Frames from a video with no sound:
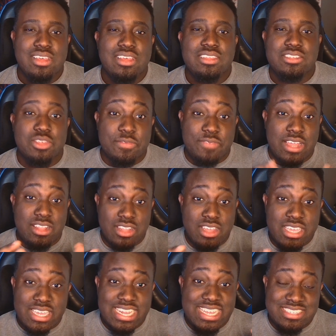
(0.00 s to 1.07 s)
So if I
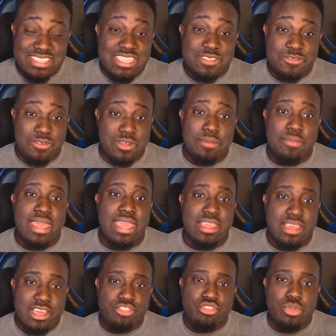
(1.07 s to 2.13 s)
look and I see it's from a
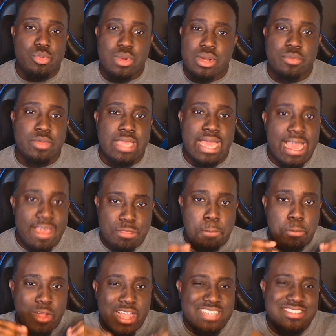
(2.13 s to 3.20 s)
country where we have the
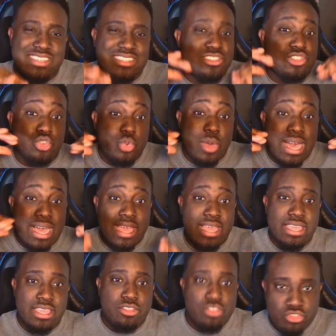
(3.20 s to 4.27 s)
price too high,
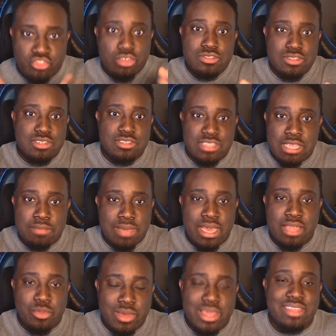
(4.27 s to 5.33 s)
and it shows on Steam, by
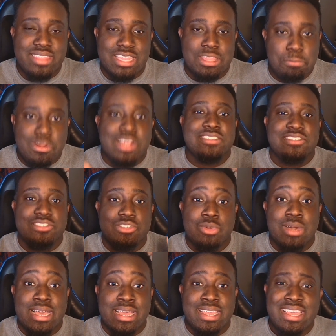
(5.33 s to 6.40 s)
the way, that the price is too
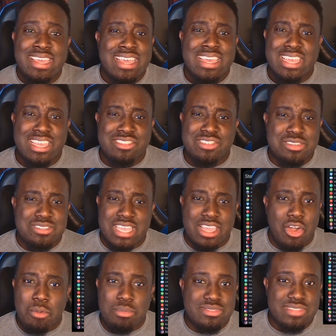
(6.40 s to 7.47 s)
high. It shows like
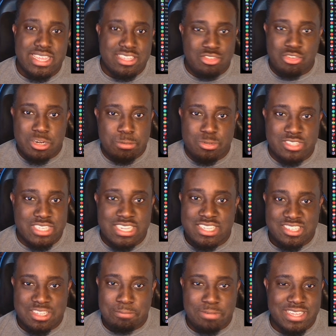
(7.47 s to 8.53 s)
almost like 200% in
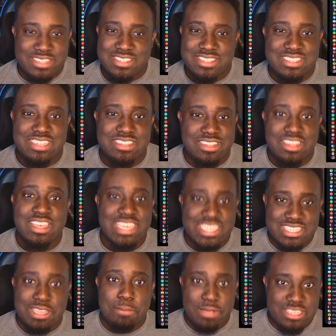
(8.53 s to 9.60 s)
some places, and
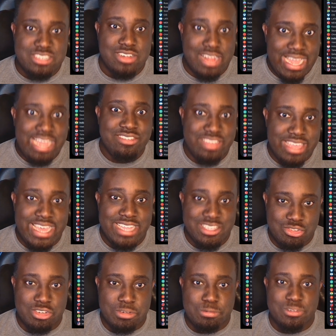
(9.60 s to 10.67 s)
some places are actually at
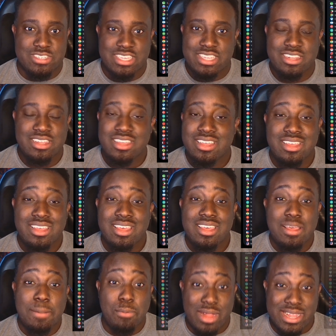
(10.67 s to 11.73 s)
200%
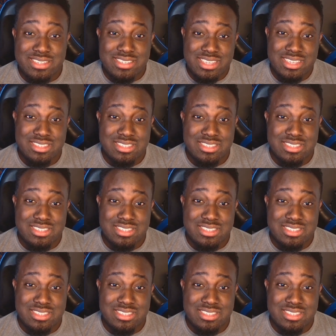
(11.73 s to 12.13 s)
pricing.